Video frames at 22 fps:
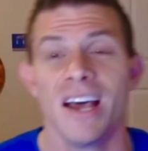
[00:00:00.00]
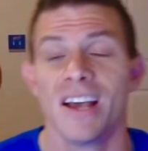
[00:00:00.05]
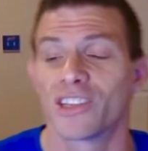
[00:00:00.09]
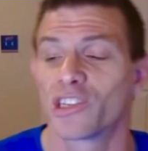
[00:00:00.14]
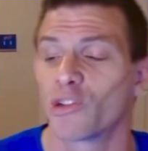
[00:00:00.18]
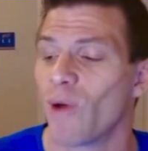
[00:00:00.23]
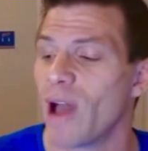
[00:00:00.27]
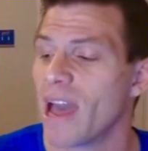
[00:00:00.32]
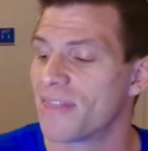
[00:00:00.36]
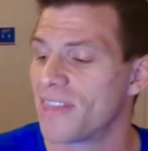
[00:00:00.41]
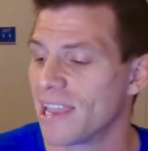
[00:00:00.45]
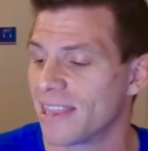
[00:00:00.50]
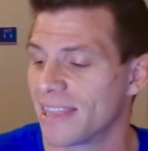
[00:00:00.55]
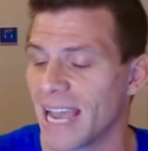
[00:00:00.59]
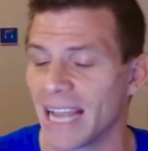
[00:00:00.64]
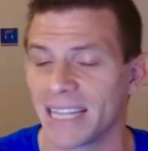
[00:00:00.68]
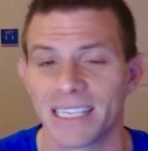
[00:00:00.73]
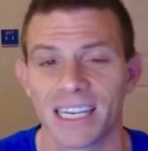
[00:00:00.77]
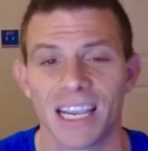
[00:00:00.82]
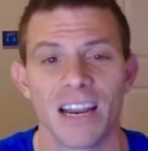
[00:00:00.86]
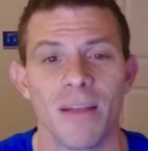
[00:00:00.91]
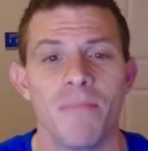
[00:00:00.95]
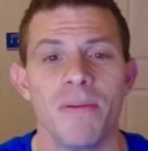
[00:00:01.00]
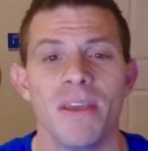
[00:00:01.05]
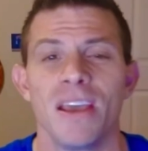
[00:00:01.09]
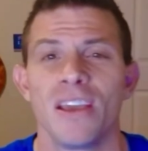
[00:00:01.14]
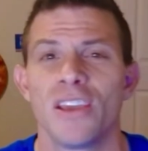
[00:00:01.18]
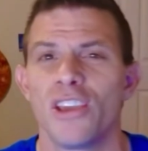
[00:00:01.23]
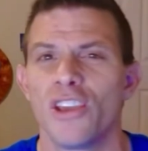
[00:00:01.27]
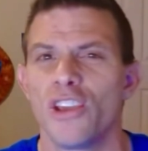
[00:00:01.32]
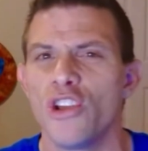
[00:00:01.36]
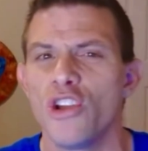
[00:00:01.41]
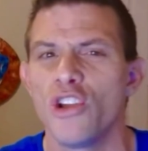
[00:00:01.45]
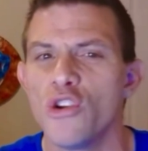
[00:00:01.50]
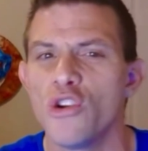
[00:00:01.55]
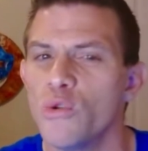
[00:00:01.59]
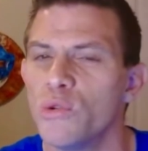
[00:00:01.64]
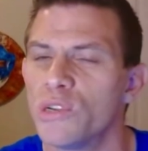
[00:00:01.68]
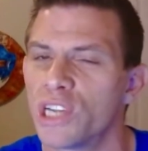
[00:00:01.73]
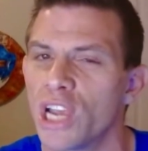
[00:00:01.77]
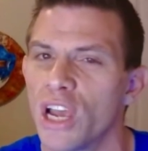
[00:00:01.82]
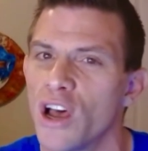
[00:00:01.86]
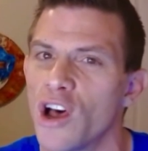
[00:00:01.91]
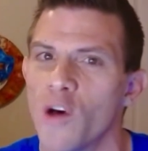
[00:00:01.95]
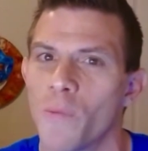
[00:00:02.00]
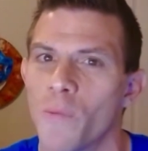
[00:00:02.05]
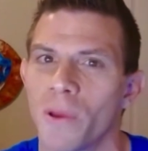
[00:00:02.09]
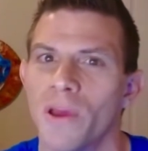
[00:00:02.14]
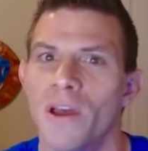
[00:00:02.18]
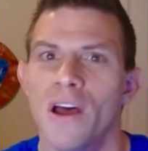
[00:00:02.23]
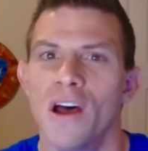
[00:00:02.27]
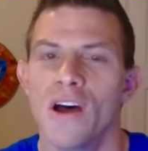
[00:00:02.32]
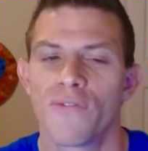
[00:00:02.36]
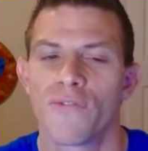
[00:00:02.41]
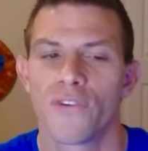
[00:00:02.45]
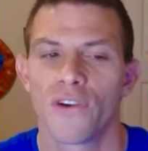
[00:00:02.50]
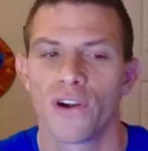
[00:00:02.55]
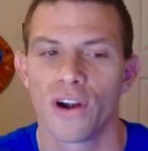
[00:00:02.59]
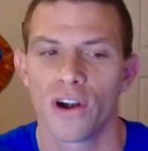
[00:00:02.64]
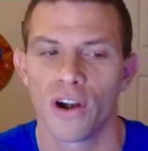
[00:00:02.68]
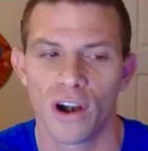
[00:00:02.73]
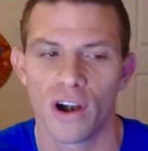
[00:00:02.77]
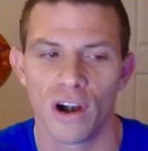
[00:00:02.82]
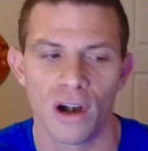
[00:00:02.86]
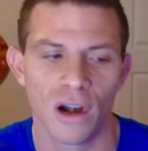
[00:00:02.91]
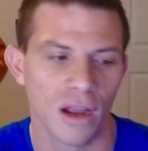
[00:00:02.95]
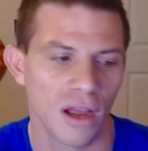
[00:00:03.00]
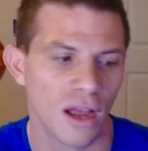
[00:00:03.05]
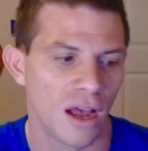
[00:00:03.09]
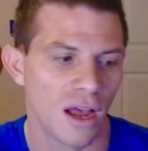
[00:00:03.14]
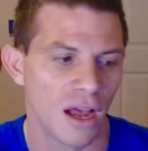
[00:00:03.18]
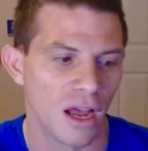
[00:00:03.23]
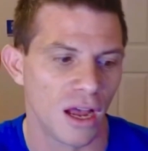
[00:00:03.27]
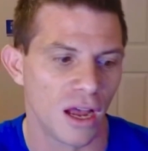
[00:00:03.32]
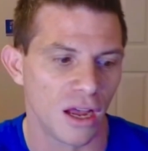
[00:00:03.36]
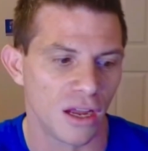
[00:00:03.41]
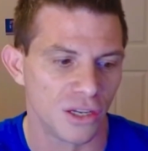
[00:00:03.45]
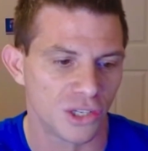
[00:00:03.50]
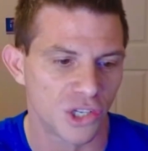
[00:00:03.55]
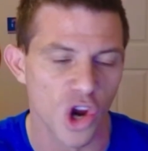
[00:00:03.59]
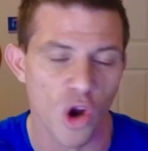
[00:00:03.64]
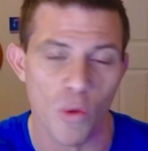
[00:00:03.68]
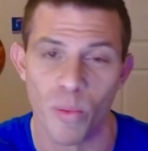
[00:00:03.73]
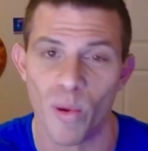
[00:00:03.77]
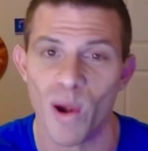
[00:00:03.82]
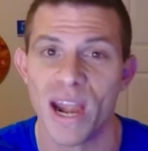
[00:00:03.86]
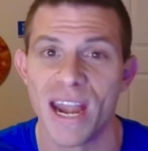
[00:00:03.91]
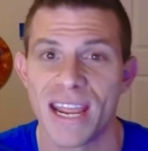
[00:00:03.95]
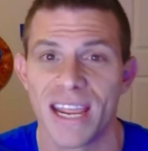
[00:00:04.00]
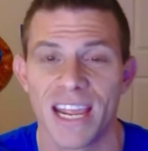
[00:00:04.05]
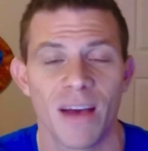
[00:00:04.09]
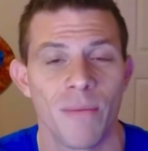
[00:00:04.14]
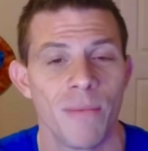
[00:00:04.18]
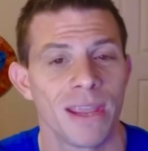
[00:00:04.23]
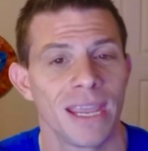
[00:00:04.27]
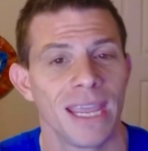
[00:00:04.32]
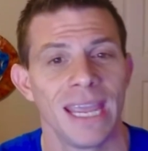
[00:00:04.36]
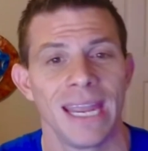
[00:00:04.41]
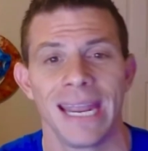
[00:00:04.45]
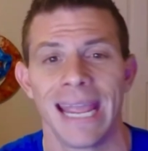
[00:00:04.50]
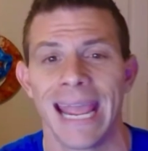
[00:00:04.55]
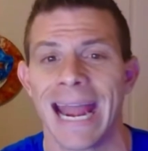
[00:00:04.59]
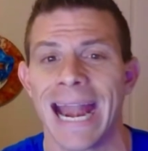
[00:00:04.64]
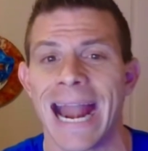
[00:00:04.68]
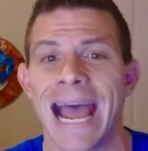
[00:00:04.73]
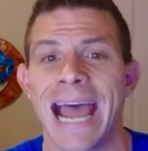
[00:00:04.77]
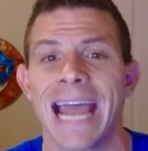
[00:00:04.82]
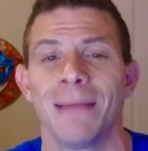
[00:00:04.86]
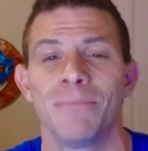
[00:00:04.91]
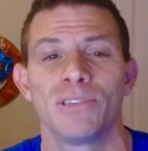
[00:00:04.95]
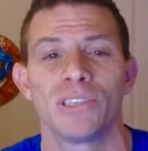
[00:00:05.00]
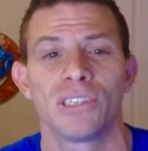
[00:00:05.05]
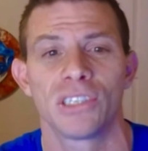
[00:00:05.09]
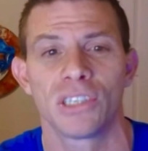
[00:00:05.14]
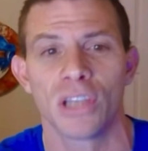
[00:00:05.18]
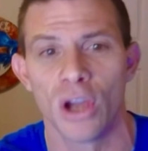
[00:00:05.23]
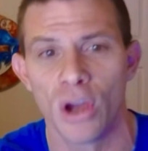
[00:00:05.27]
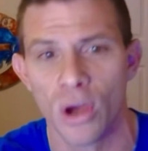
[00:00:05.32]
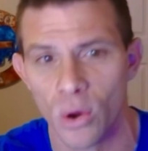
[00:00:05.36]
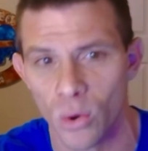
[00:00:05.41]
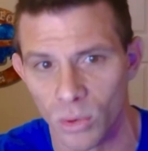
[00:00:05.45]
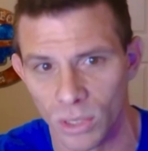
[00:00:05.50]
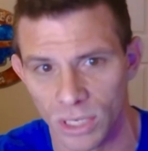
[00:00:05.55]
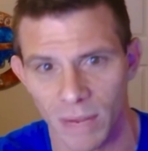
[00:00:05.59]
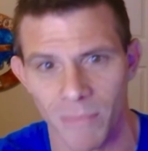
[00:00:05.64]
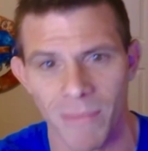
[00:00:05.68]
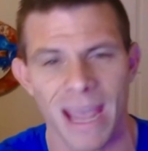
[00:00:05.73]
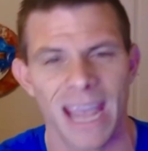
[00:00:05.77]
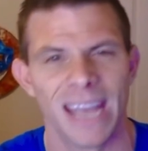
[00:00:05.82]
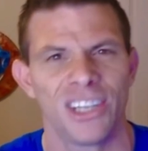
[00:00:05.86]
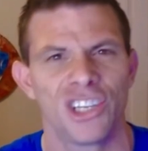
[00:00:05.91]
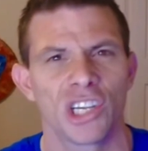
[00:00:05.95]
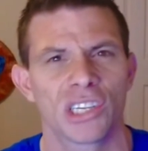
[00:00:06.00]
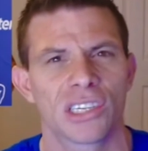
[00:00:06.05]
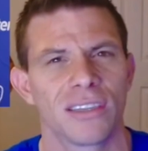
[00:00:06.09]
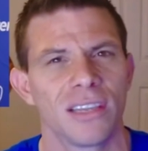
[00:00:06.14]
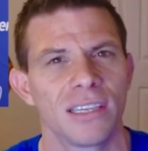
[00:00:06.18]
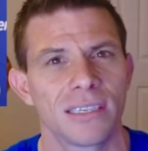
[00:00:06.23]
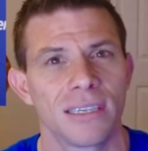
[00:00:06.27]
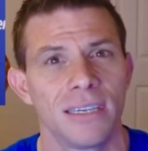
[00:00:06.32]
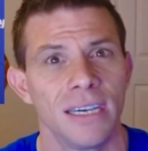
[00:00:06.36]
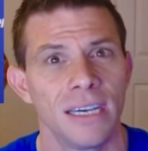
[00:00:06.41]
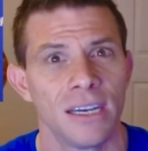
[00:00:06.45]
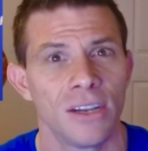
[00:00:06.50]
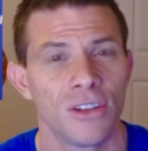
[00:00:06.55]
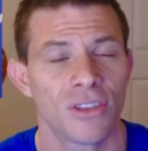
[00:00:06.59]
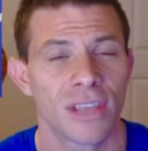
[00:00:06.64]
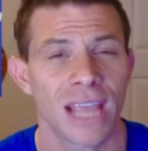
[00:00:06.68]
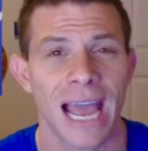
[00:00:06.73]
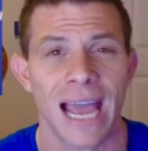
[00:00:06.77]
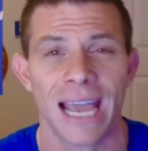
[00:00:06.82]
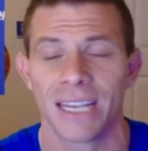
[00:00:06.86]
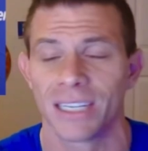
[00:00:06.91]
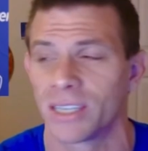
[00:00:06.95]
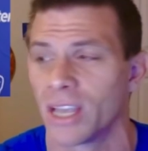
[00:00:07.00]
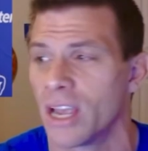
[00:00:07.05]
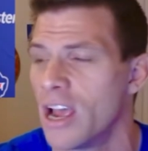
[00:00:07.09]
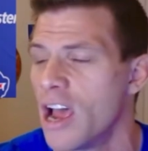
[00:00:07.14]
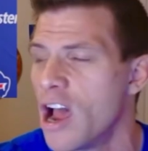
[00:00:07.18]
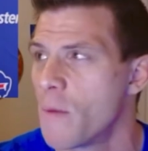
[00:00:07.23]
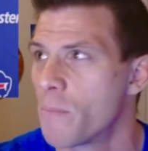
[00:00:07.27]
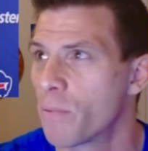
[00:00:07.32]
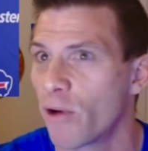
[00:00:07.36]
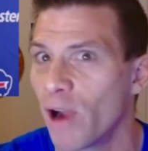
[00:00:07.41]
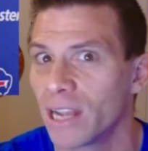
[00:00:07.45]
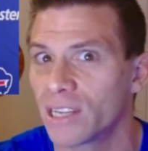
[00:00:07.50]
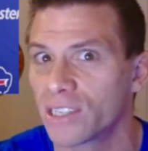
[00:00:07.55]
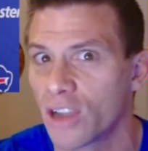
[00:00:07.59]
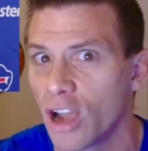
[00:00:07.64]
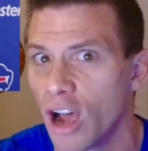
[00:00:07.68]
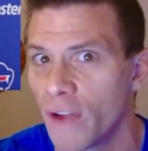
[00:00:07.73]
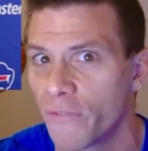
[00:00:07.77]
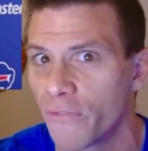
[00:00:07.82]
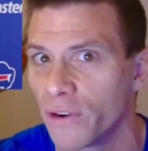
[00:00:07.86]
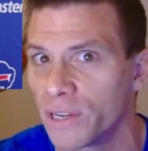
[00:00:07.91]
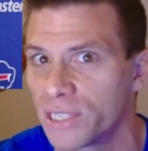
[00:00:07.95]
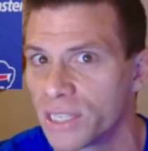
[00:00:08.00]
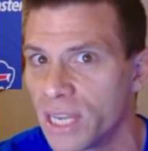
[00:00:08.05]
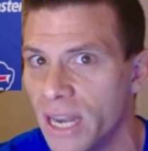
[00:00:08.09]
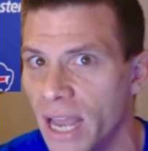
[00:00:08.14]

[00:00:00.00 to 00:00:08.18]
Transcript: So I think that's going to be a huge help for Joe Brady coming in, and I am stoked, man. Just listening to the guy's press conference